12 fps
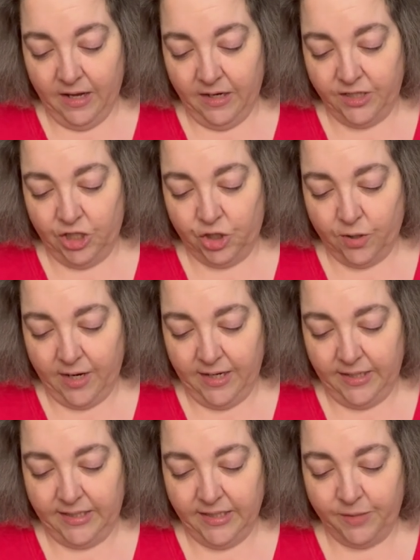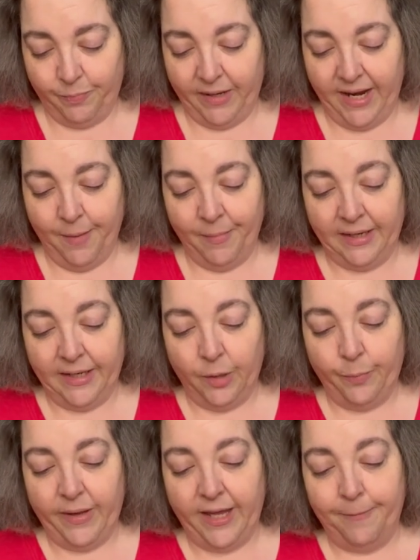to try to display them a little
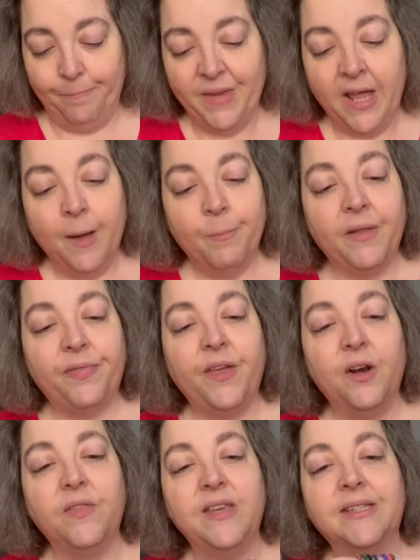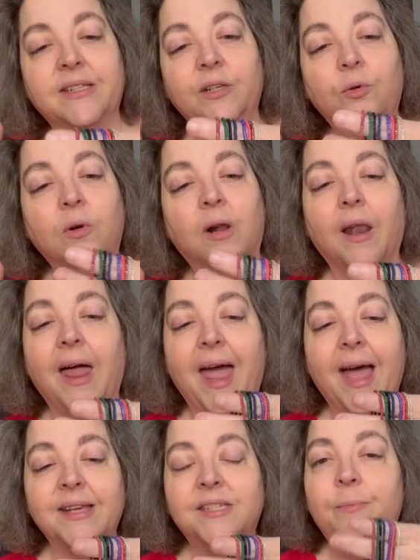bit, but they're these little
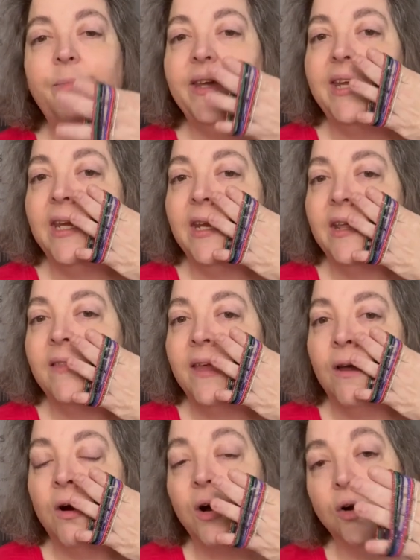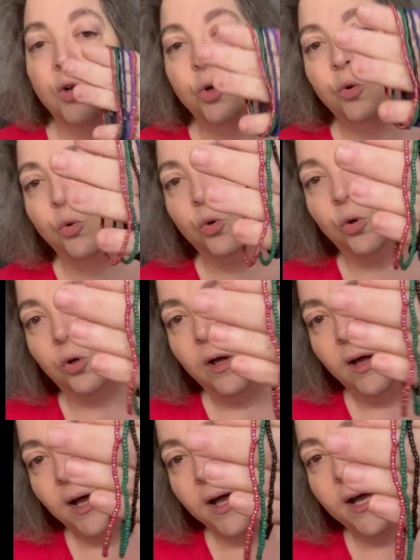glass bead, and they are cool
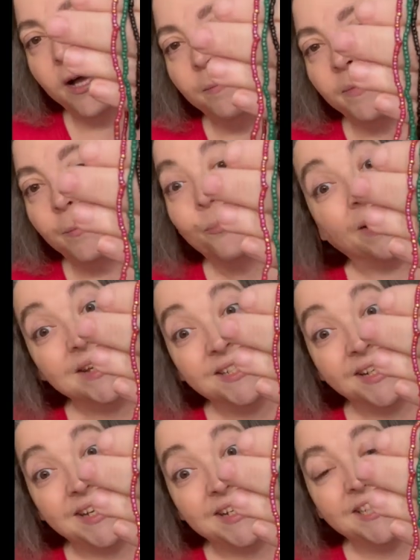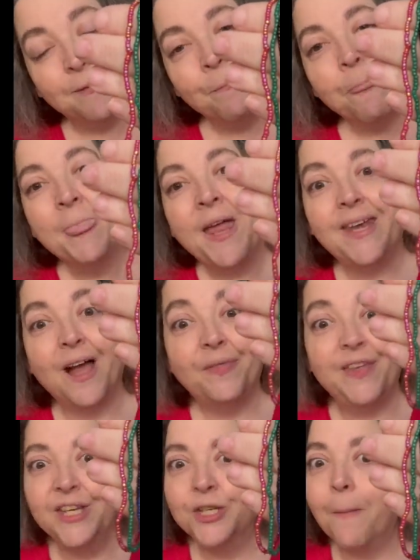bracelets. Now,
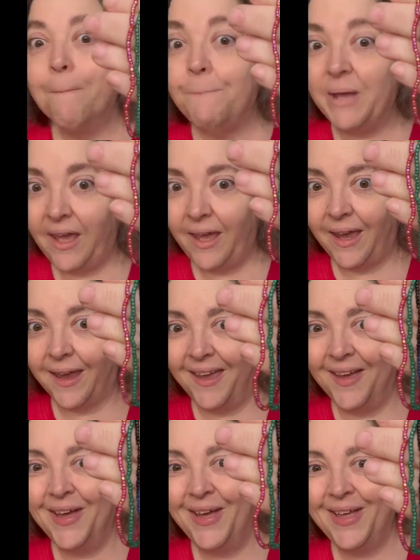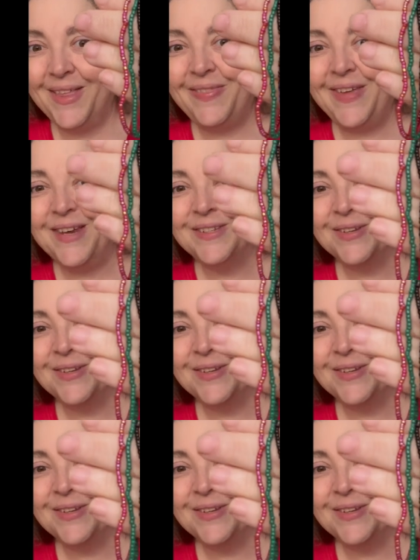these are big. These